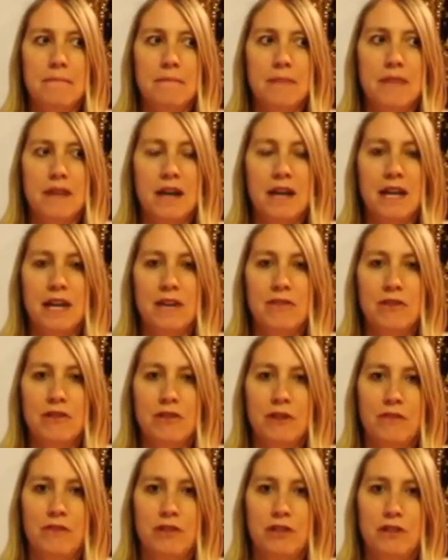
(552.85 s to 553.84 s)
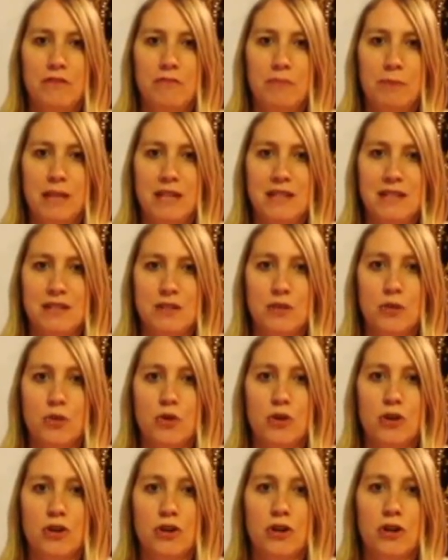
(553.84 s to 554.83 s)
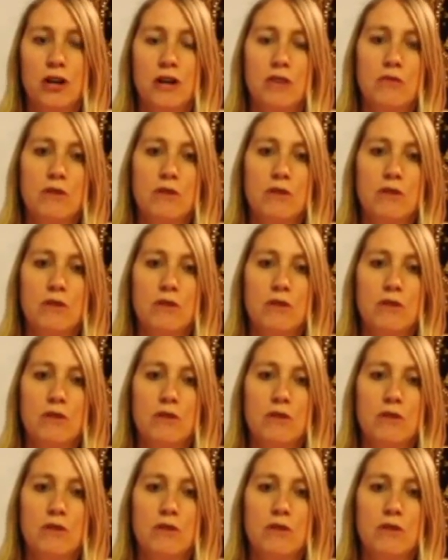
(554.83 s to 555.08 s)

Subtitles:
that I give you after you've placed an order,